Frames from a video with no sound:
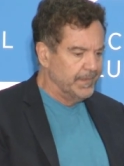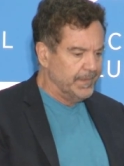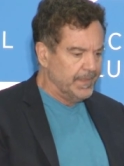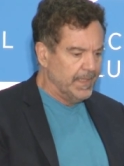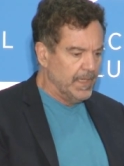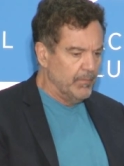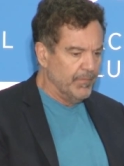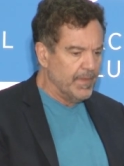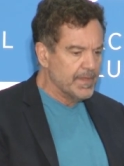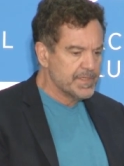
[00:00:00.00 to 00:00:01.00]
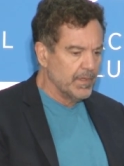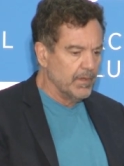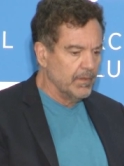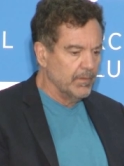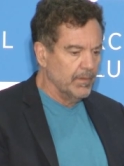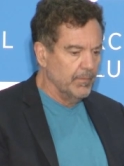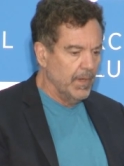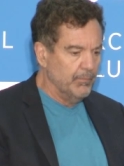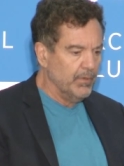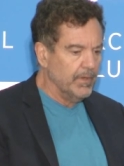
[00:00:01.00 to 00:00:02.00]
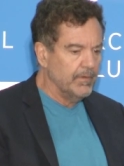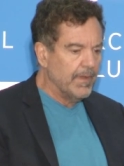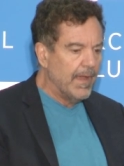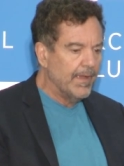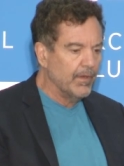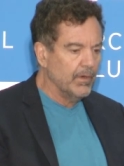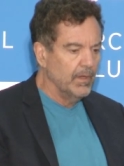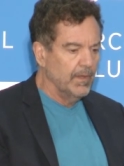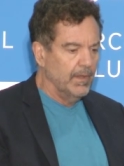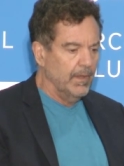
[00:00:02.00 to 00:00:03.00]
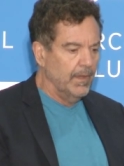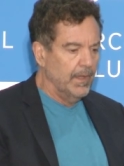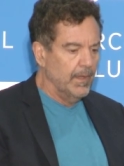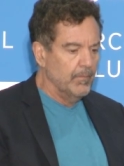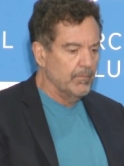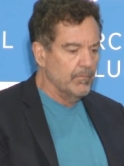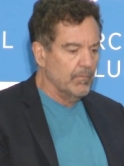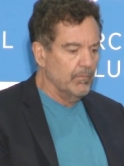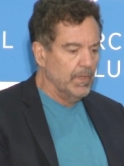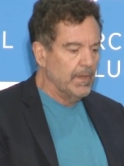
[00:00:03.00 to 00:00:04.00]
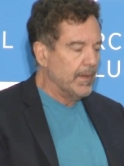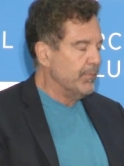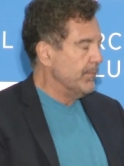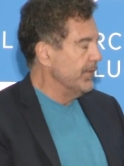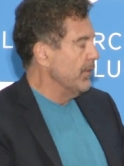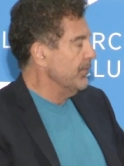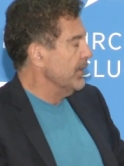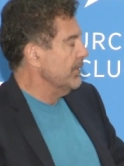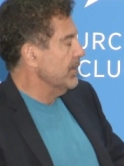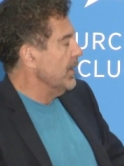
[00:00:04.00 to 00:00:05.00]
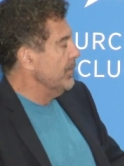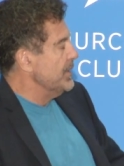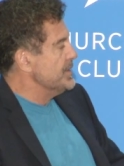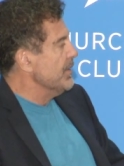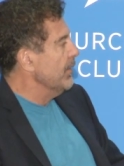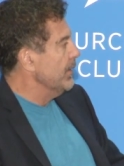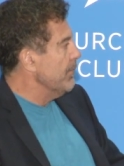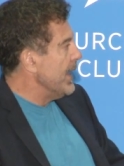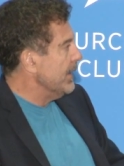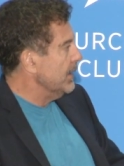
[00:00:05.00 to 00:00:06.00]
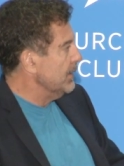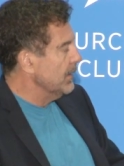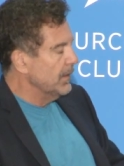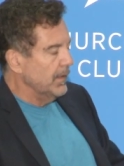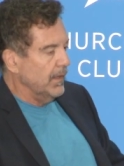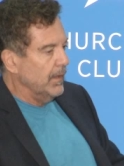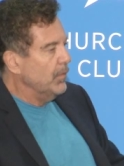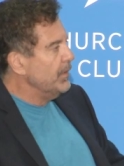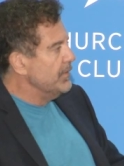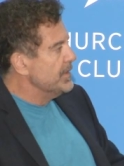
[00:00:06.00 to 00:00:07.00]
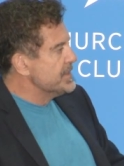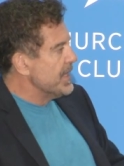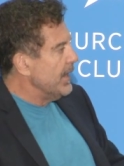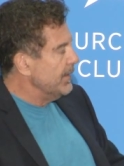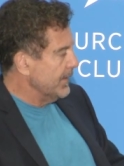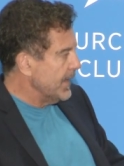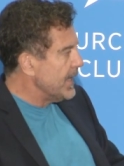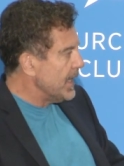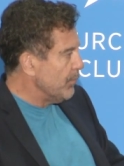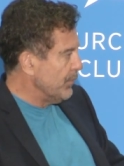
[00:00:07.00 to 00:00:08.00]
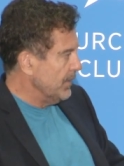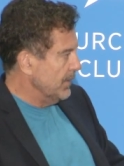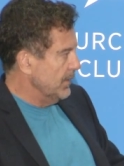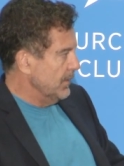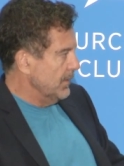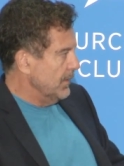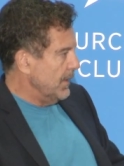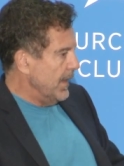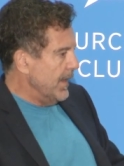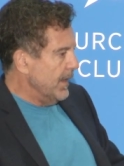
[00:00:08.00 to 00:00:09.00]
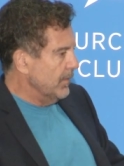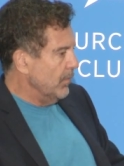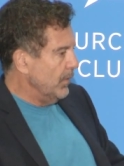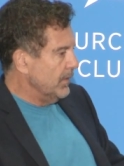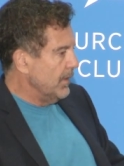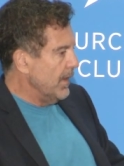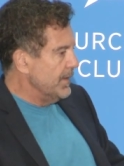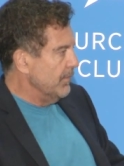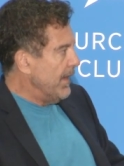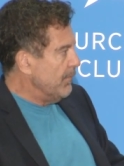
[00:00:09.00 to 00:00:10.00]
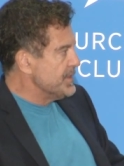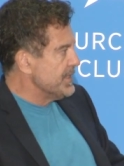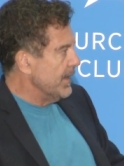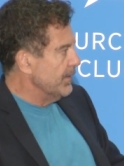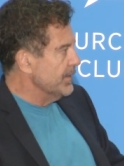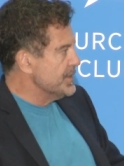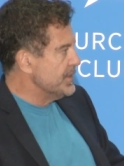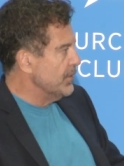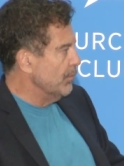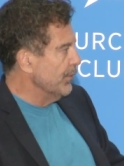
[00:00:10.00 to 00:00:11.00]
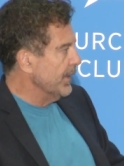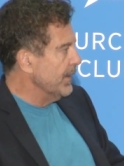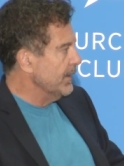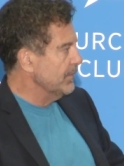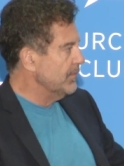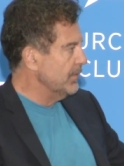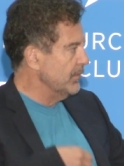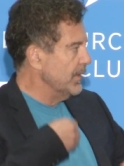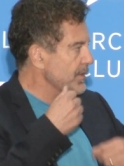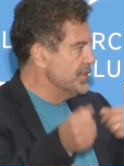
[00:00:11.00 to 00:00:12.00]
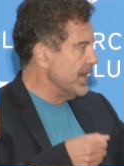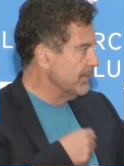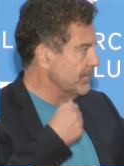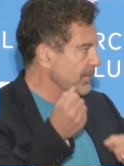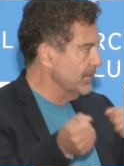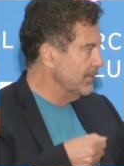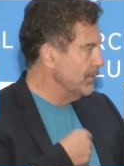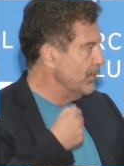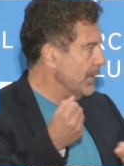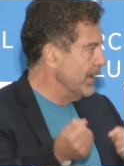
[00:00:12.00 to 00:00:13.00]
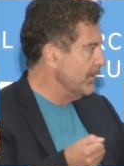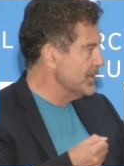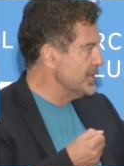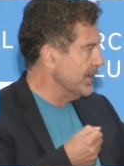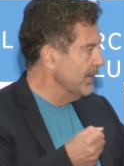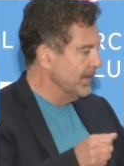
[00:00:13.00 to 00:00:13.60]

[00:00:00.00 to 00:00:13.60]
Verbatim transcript: Um, things are uh, pretty dire. Um, a lot of people don't think the company is going to make it. Uh, who do you decide to keep and what kind of outsiders do you bring in to inject new energy?